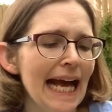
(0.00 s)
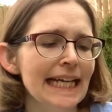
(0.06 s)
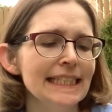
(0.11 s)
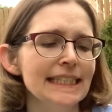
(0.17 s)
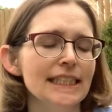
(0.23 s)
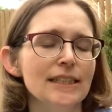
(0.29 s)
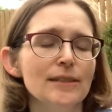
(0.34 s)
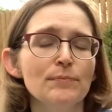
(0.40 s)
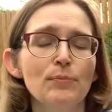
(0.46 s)

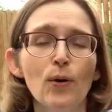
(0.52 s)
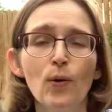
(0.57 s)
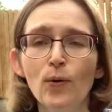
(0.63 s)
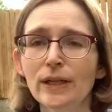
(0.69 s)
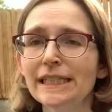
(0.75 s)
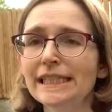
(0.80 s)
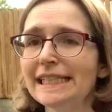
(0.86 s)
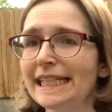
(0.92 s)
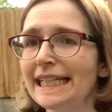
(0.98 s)
the
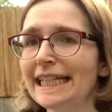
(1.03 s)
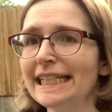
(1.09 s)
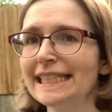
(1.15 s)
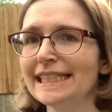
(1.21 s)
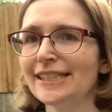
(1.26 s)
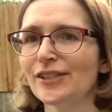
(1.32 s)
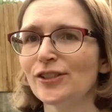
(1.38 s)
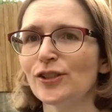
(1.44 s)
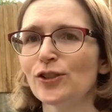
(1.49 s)
point
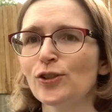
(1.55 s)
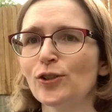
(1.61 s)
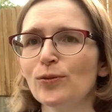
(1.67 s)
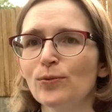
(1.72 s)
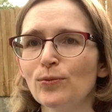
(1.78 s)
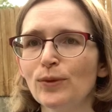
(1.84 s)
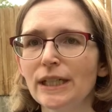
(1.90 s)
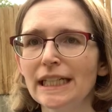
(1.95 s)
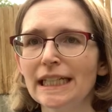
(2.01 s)
is to
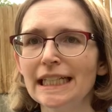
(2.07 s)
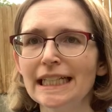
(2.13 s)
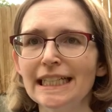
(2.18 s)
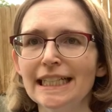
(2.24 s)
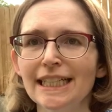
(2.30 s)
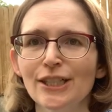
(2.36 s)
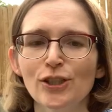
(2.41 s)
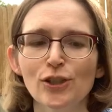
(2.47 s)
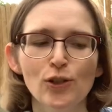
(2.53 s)

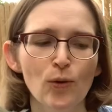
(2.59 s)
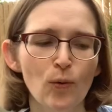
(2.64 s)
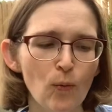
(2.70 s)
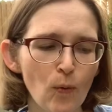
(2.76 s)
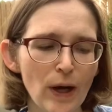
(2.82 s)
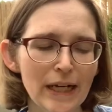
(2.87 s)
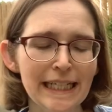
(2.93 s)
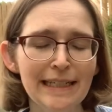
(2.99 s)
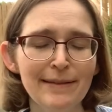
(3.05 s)
read
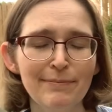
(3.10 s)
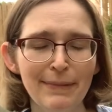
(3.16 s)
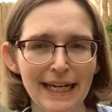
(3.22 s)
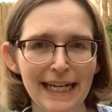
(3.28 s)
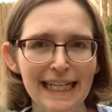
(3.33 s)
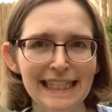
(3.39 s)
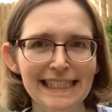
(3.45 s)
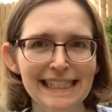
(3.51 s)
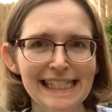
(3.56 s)
20
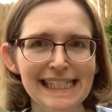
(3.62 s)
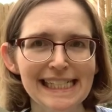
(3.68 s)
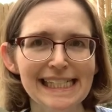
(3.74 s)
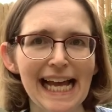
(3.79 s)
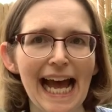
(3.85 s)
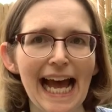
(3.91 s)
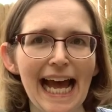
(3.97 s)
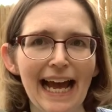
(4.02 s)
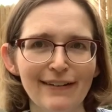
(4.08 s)
minutes
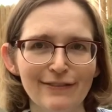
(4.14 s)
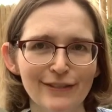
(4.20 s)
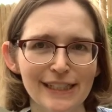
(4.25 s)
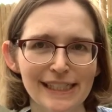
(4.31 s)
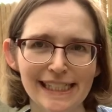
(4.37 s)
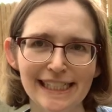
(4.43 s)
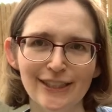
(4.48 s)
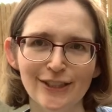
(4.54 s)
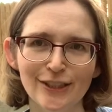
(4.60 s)
every
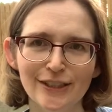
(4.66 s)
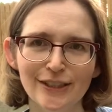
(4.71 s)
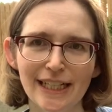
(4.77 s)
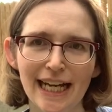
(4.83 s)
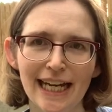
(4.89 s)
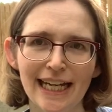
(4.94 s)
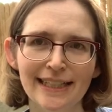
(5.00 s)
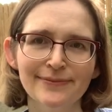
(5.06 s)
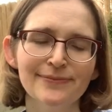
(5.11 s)
single
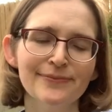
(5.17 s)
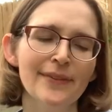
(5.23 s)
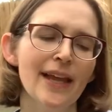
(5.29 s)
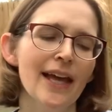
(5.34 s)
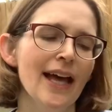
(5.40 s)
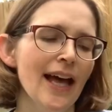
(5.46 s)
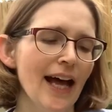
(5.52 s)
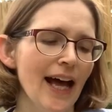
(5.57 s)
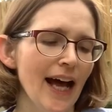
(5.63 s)
day,
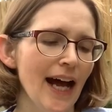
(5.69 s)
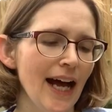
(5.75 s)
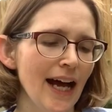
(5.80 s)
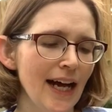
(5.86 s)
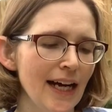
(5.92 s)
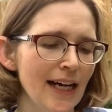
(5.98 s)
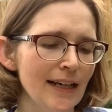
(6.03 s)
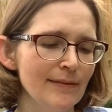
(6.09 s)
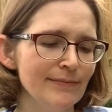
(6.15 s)

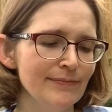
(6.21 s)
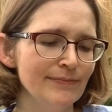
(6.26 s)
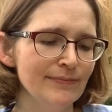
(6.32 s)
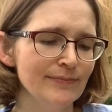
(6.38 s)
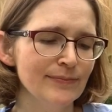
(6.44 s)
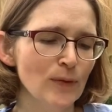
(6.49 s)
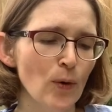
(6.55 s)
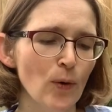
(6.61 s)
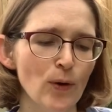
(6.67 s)

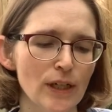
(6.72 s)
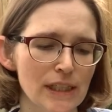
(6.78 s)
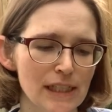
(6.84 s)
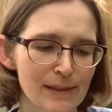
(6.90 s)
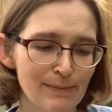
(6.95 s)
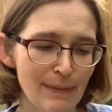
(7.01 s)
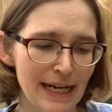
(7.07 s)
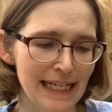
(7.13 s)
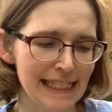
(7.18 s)
or as
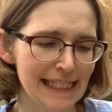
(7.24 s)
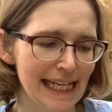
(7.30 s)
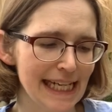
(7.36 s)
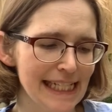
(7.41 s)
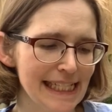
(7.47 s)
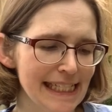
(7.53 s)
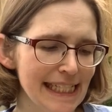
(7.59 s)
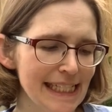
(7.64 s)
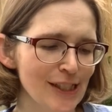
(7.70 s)
many
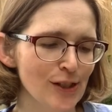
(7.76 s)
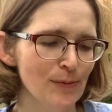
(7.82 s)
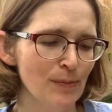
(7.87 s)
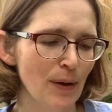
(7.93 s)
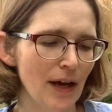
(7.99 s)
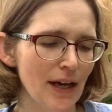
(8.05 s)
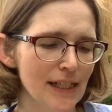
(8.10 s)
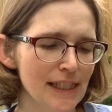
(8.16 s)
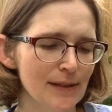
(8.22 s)
days as you
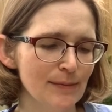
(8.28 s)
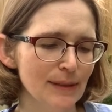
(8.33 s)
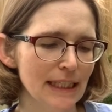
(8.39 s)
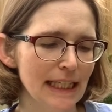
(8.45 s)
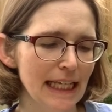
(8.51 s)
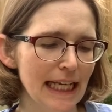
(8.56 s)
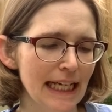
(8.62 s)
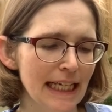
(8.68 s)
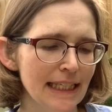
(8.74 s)
possibly
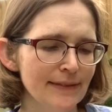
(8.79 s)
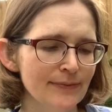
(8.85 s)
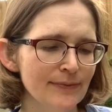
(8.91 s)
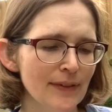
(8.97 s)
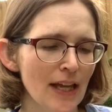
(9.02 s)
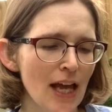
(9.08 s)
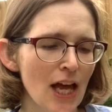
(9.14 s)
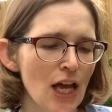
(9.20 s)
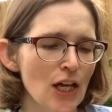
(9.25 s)
can.
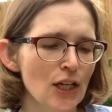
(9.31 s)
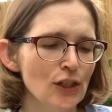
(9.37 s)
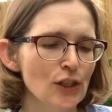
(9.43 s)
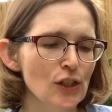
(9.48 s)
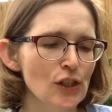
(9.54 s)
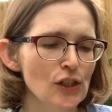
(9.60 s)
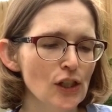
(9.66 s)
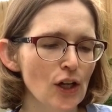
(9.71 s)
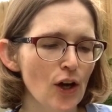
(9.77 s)

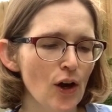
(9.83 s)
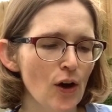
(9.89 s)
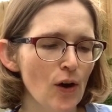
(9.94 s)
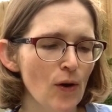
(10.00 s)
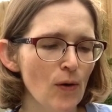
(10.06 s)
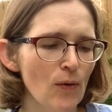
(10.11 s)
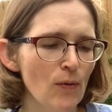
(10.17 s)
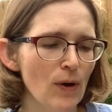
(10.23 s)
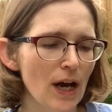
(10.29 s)

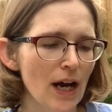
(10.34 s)
So,